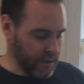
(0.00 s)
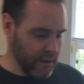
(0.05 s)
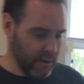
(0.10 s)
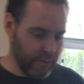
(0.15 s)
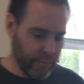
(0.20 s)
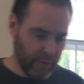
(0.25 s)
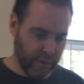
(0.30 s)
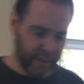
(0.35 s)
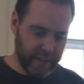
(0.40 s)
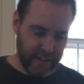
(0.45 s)

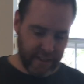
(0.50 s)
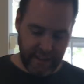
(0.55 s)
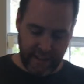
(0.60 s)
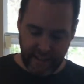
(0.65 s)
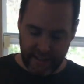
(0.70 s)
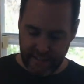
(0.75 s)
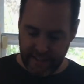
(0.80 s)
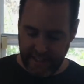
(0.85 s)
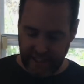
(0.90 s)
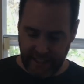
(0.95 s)
one of the
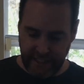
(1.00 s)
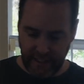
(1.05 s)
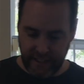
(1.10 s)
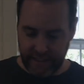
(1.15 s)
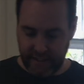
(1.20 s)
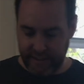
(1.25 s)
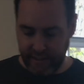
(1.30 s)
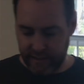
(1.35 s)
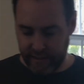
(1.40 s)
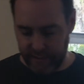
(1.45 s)
things that I like
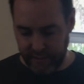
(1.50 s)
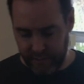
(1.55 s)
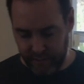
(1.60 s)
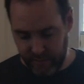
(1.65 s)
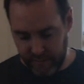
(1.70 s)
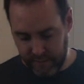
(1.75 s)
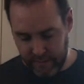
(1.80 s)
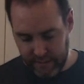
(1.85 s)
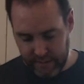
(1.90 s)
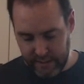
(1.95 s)
to do,
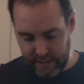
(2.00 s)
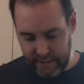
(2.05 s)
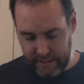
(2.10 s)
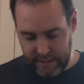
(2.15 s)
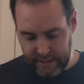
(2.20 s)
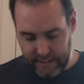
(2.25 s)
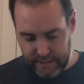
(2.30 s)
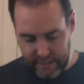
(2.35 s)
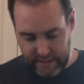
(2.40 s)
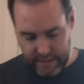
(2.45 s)

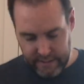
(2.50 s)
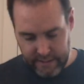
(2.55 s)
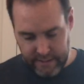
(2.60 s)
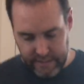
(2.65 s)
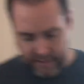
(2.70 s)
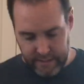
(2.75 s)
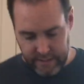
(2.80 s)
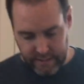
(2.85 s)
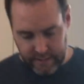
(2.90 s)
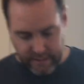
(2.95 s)

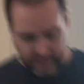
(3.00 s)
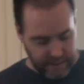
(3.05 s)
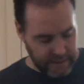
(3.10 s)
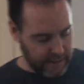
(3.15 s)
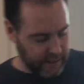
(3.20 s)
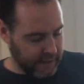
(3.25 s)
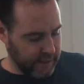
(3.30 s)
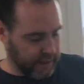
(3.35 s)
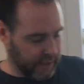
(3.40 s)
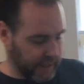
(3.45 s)

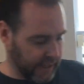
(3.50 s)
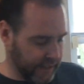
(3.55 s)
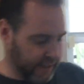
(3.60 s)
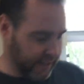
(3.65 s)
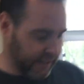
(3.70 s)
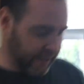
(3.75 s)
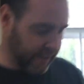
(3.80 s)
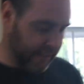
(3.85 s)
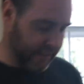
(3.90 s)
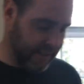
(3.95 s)
and I
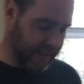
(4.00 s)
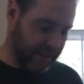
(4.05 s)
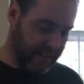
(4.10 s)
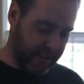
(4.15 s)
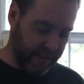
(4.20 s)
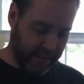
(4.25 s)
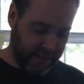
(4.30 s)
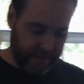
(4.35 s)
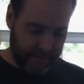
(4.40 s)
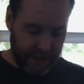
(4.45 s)
think this
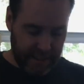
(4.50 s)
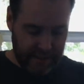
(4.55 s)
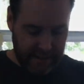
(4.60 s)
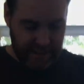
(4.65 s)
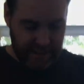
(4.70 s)
just makes